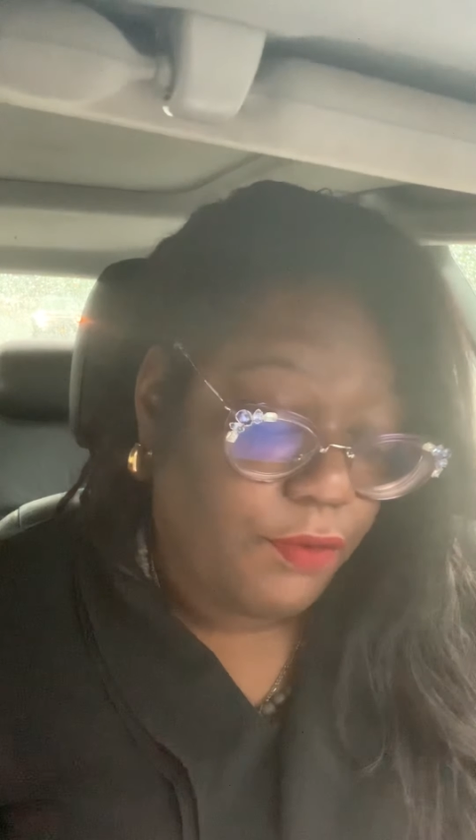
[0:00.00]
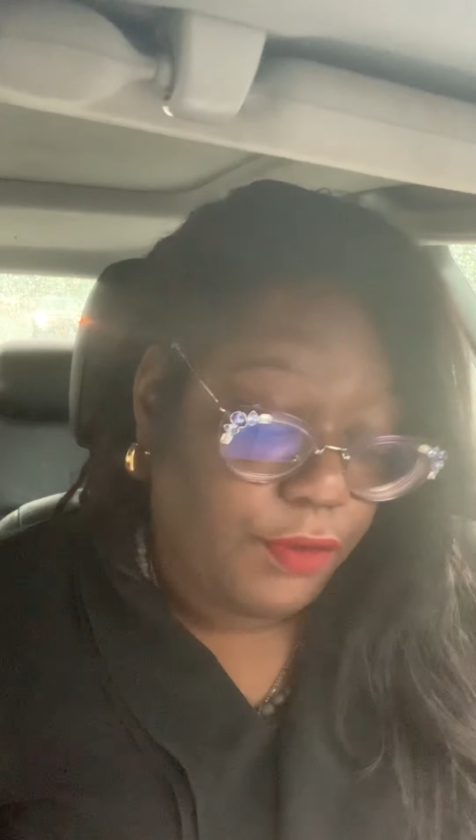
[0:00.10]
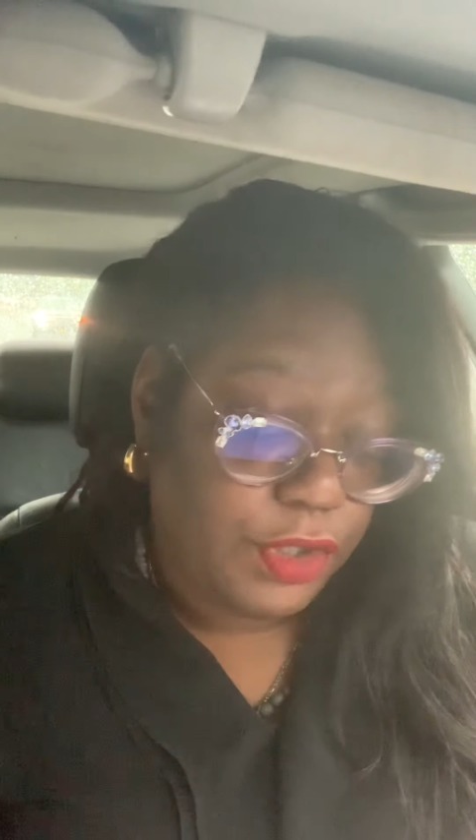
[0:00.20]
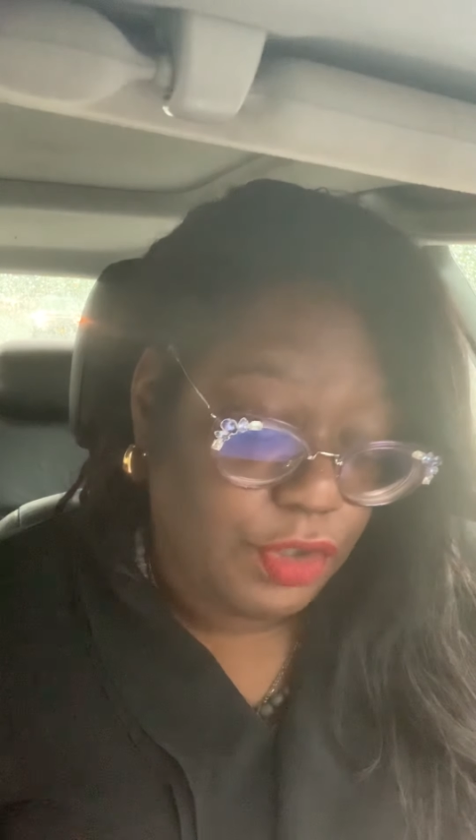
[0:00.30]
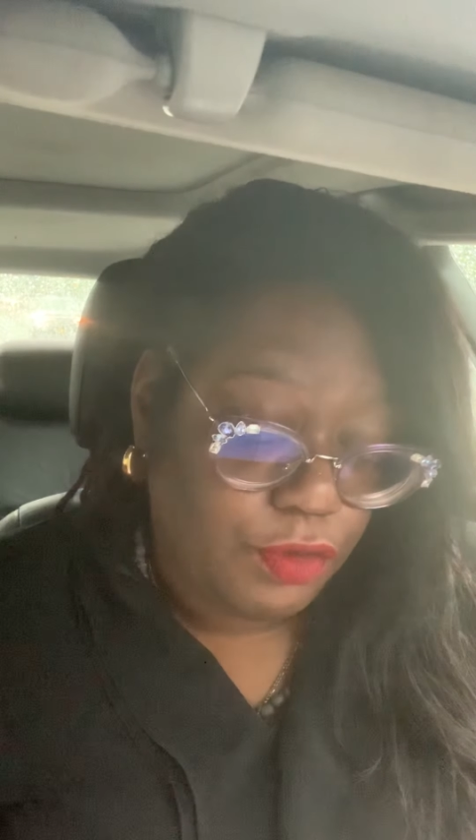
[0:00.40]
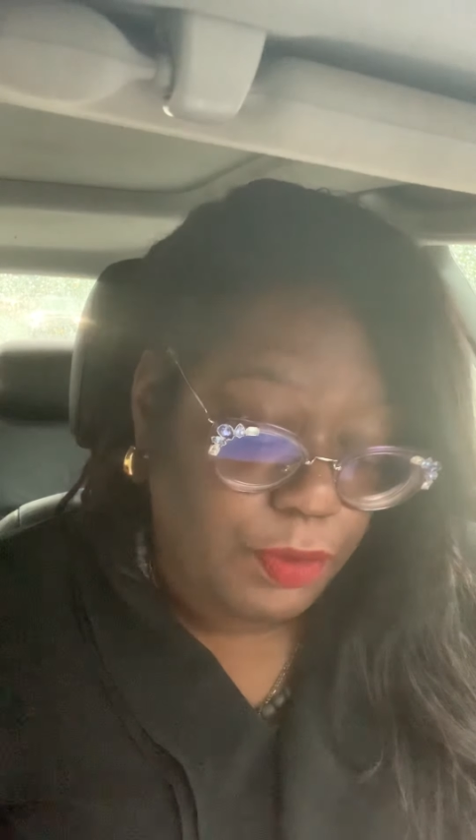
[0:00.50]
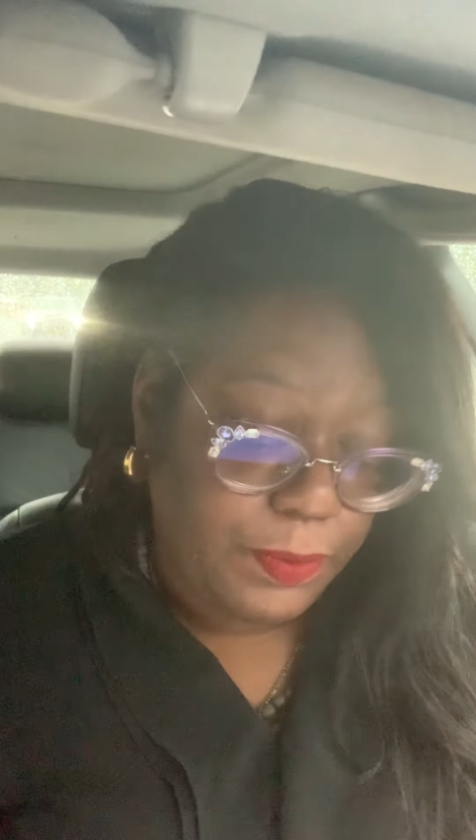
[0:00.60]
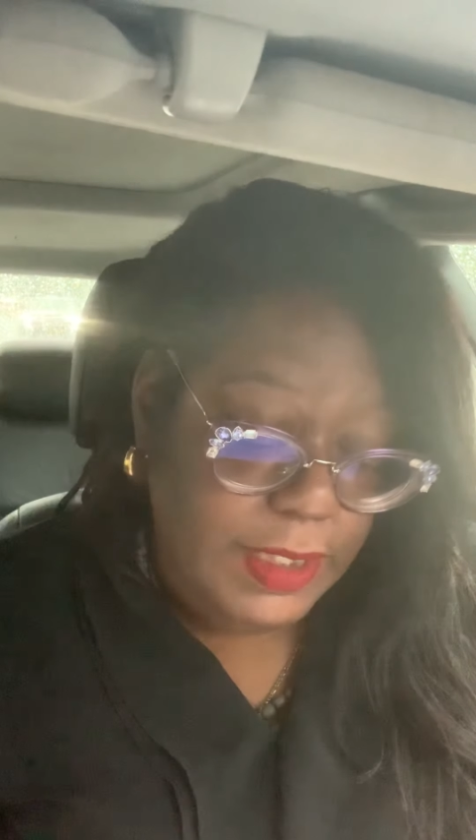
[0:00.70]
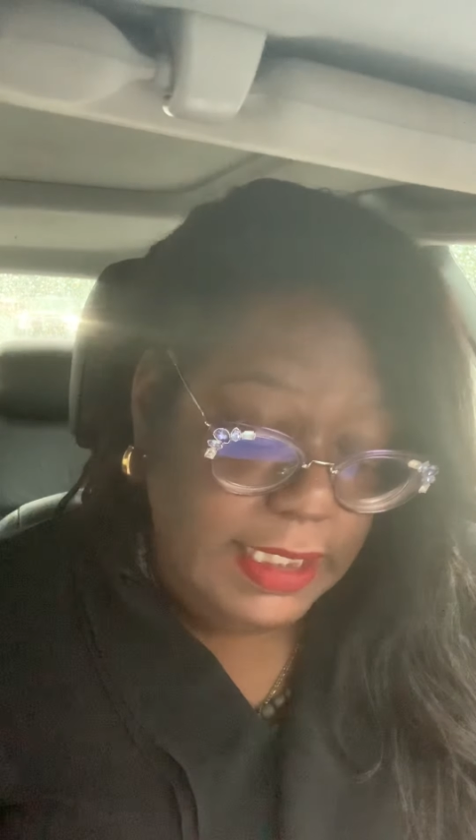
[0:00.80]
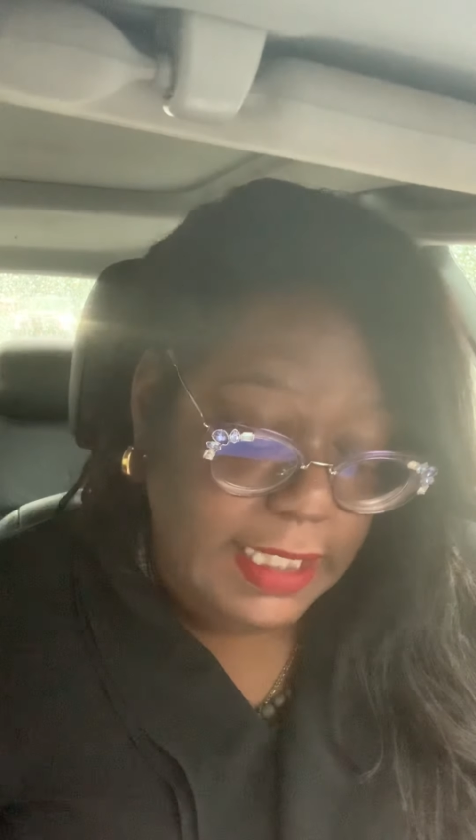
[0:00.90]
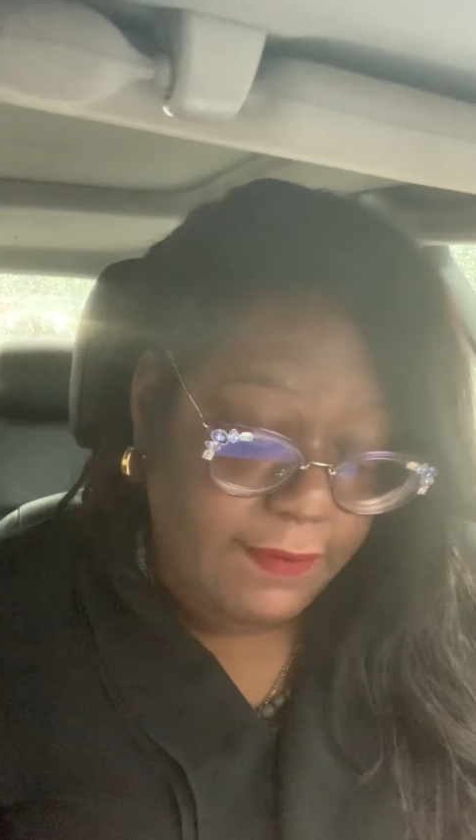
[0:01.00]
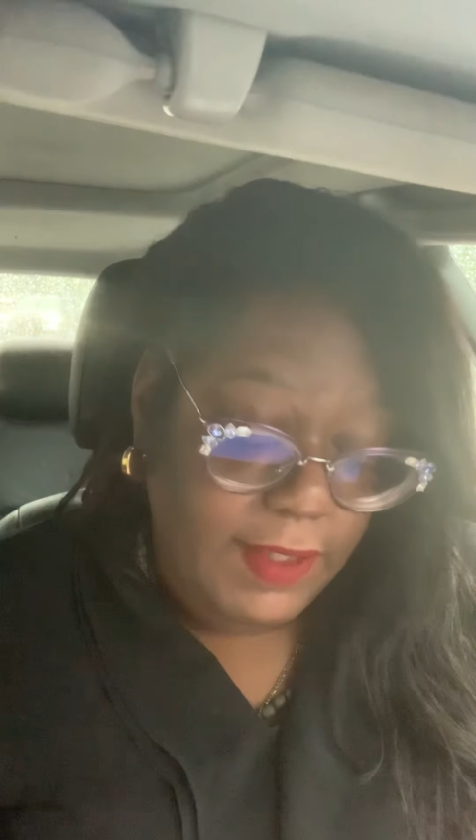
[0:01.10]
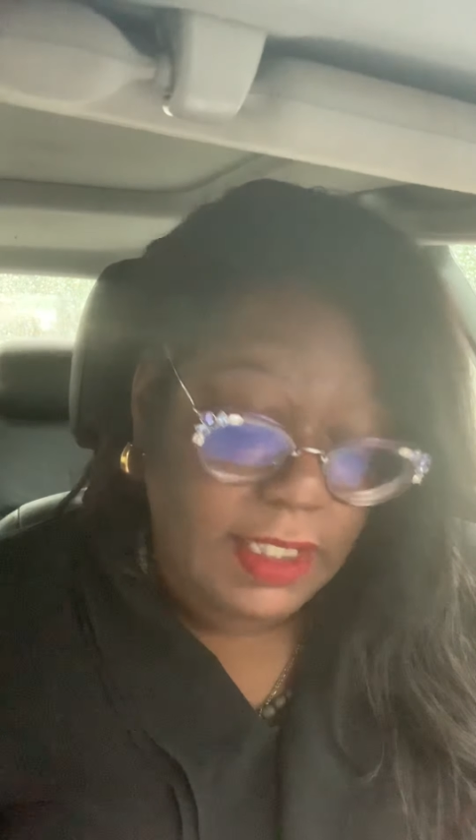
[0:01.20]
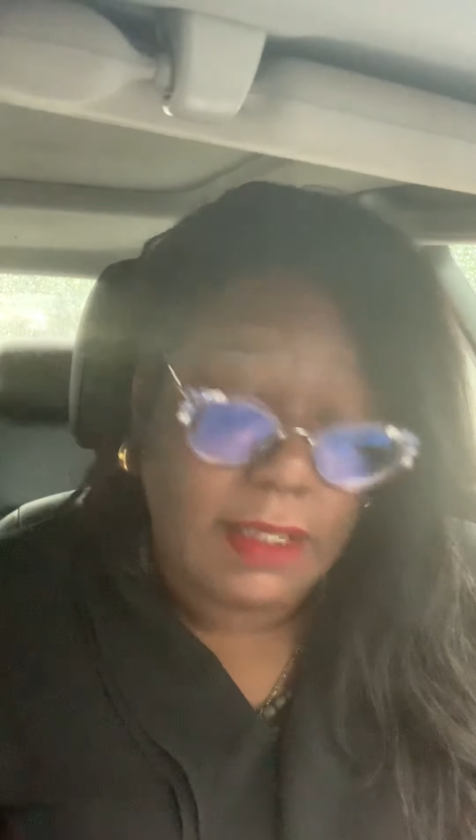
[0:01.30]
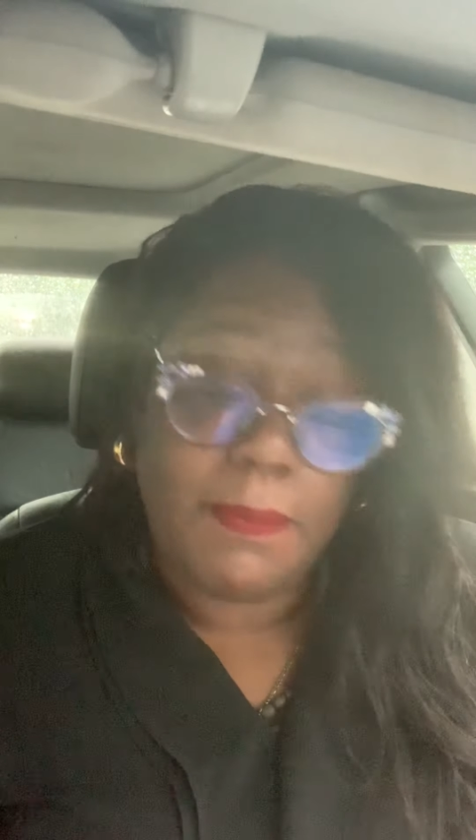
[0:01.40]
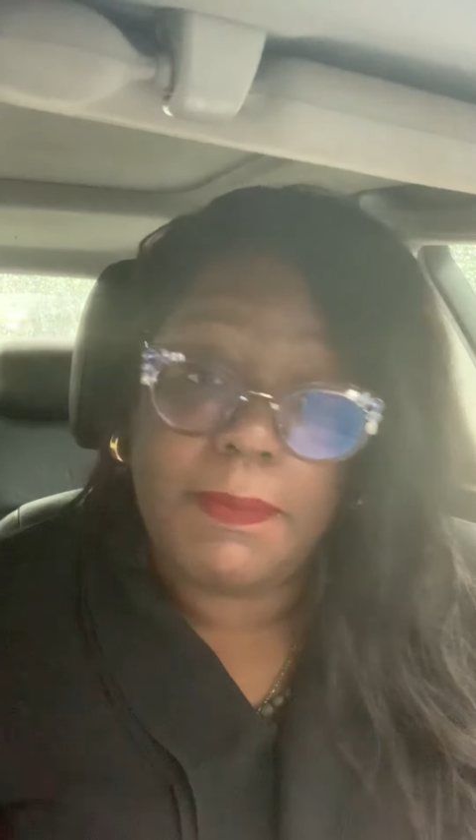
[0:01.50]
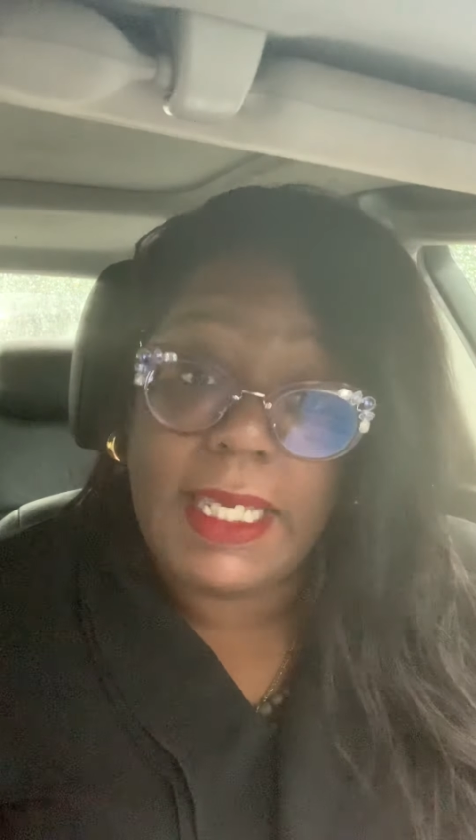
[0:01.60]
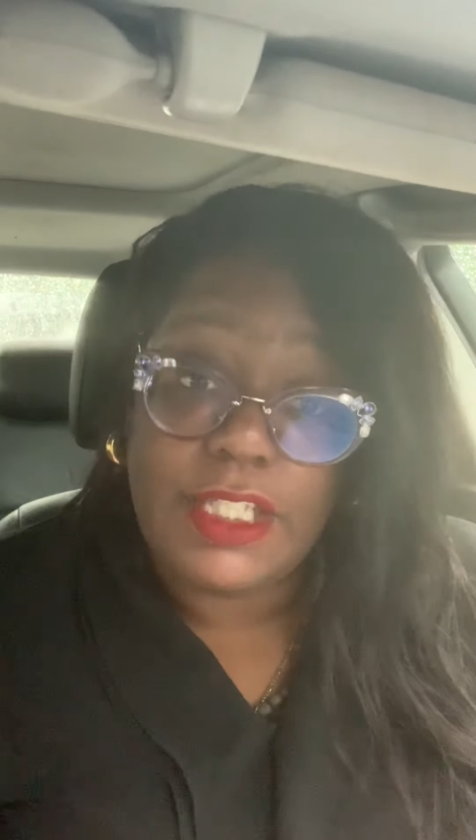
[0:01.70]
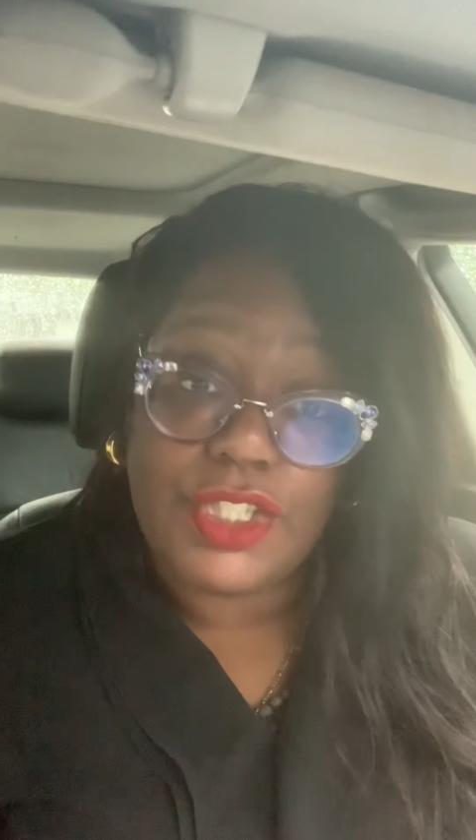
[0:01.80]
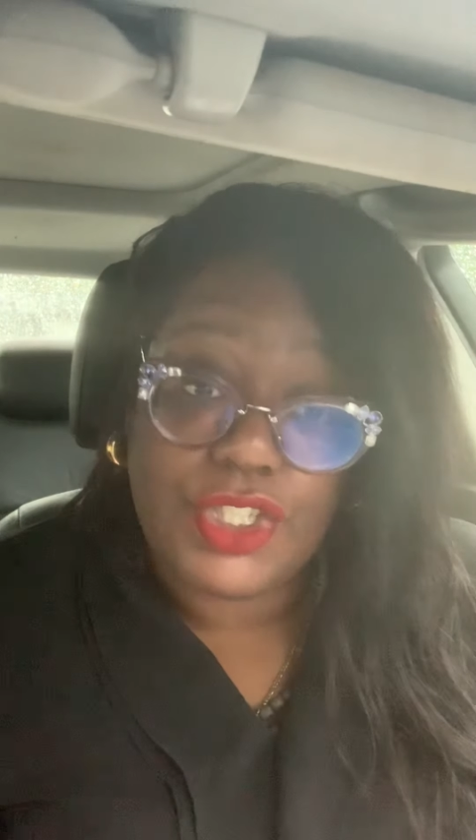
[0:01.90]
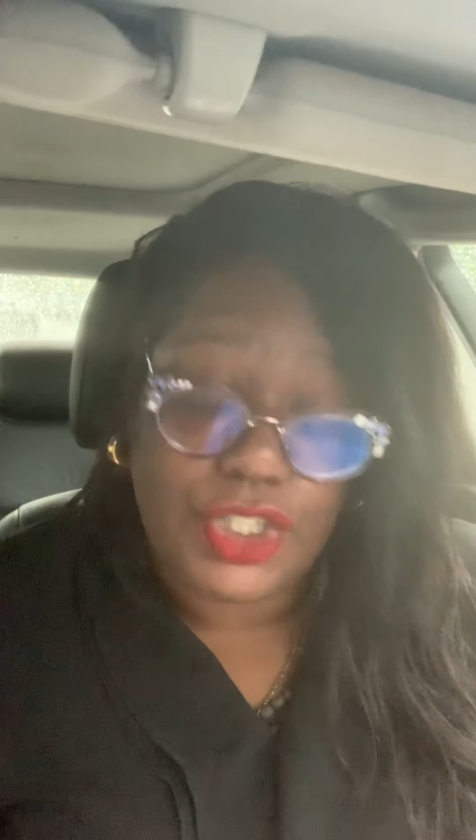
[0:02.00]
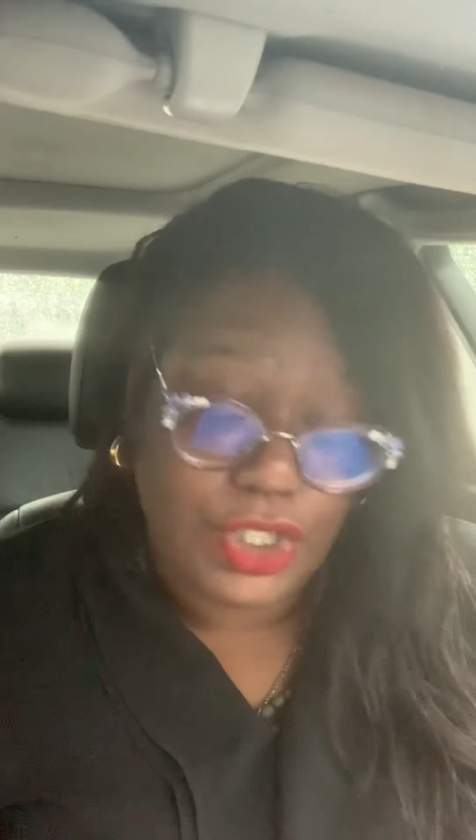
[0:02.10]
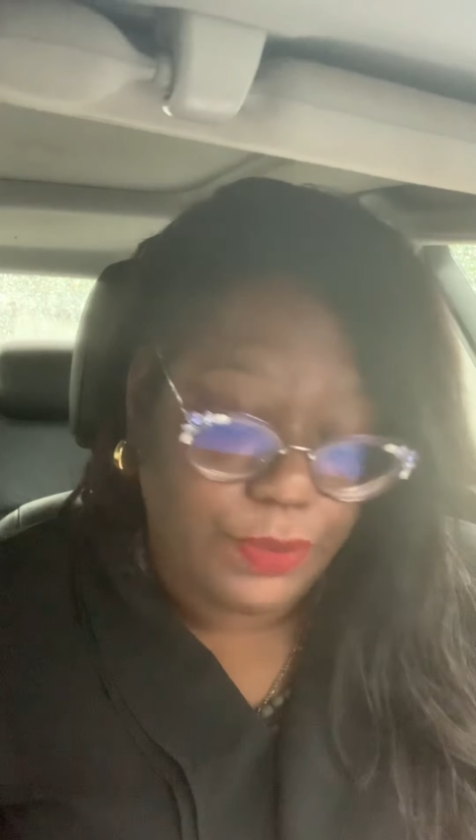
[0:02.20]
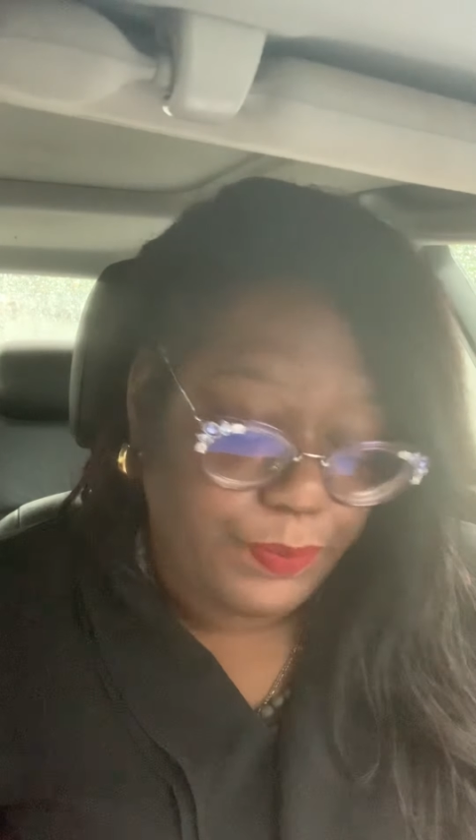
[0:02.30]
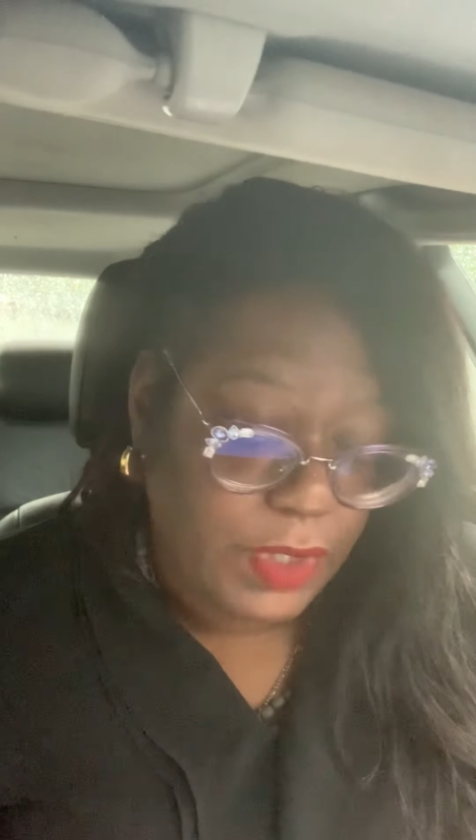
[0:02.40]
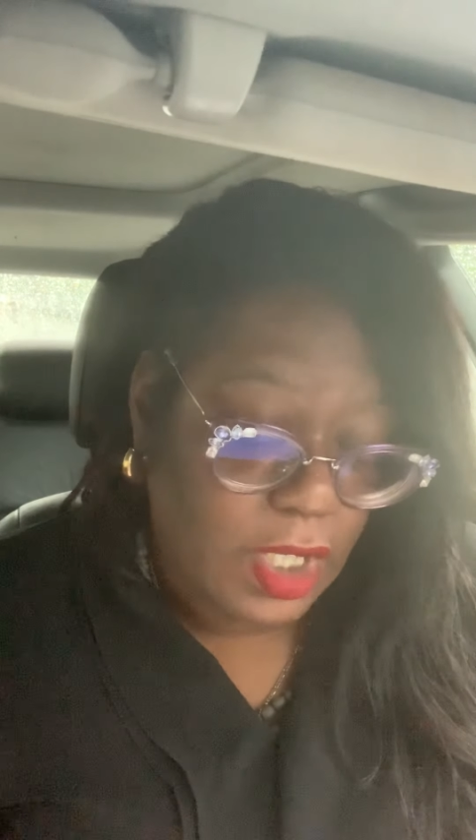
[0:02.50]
For the group receiving the mixture,